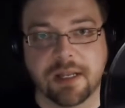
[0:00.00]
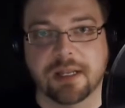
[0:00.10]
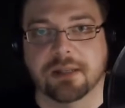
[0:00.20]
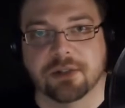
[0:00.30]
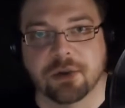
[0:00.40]
of
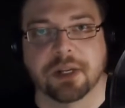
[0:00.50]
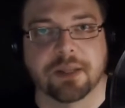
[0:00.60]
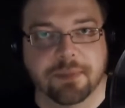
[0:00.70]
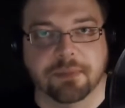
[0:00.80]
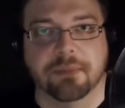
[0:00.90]
into the story,
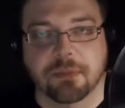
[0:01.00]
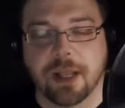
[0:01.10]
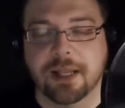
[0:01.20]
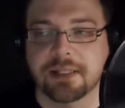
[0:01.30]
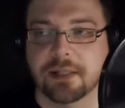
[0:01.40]
kept
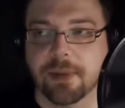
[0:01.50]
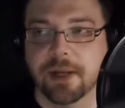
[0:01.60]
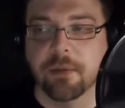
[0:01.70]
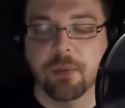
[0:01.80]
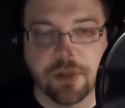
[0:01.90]
asking about
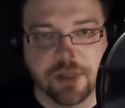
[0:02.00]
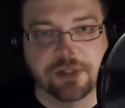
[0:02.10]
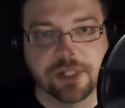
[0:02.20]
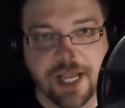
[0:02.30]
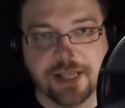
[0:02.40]
it. And one thing
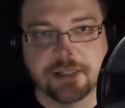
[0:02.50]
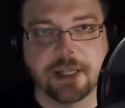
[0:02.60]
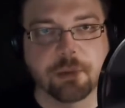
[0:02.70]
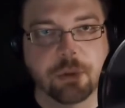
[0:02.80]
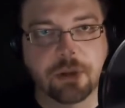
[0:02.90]
she asked is
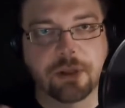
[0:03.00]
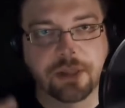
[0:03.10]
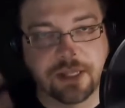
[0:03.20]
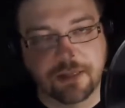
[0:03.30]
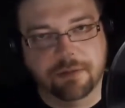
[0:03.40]
like, "Well, if
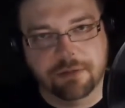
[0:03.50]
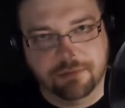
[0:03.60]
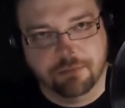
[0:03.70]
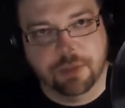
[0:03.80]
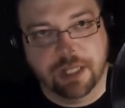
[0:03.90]
the
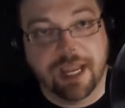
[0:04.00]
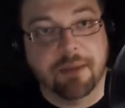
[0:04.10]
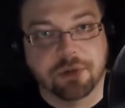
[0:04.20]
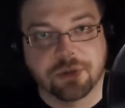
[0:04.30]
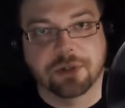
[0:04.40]
when the
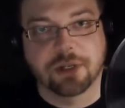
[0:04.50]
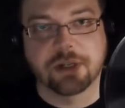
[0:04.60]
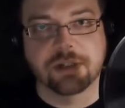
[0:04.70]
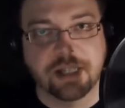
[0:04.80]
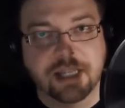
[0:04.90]
camera showed
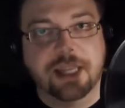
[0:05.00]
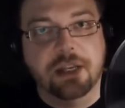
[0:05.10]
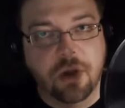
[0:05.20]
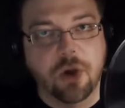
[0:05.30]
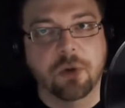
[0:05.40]
she's like if they
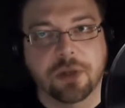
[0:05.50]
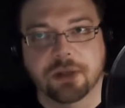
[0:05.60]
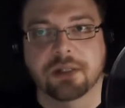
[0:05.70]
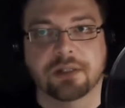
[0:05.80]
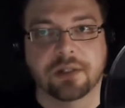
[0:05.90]
know
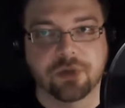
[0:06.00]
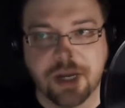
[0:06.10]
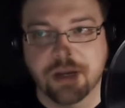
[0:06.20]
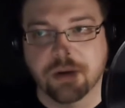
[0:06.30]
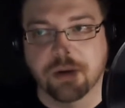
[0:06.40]
Gildas the
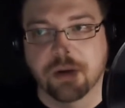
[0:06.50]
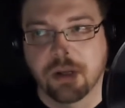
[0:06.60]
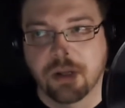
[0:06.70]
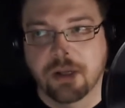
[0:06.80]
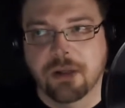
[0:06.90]
traitor,
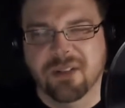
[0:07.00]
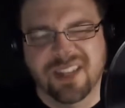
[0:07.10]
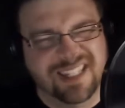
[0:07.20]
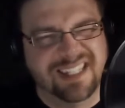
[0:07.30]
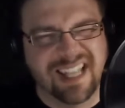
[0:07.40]

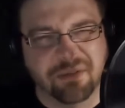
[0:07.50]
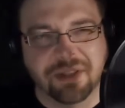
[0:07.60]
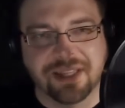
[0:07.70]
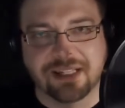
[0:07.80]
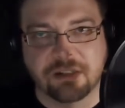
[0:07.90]
is that
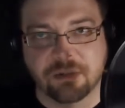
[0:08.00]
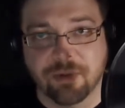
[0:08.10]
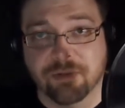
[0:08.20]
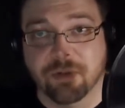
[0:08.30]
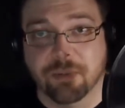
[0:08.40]
really that
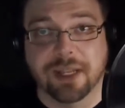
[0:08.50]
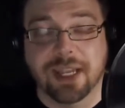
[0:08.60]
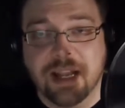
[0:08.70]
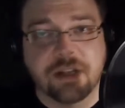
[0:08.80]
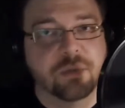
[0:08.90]
suspenseful? I'm like,
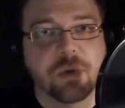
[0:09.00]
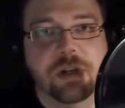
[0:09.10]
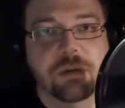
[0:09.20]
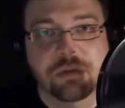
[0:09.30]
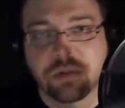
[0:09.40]
yeah, because what
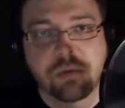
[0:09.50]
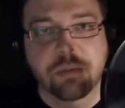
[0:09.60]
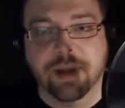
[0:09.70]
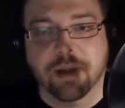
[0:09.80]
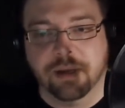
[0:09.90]
do you do
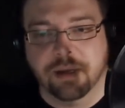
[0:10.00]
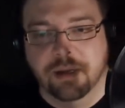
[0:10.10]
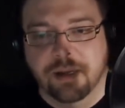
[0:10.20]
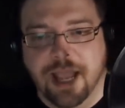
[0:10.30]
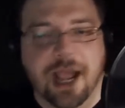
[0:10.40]
about it?
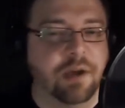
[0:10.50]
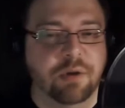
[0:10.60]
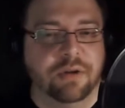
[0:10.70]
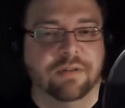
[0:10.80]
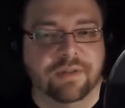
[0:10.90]
How do
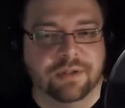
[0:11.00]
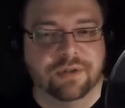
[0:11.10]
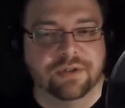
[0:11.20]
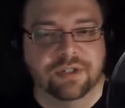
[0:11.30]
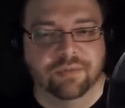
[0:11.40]
you convince
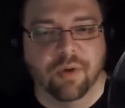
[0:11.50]
her she's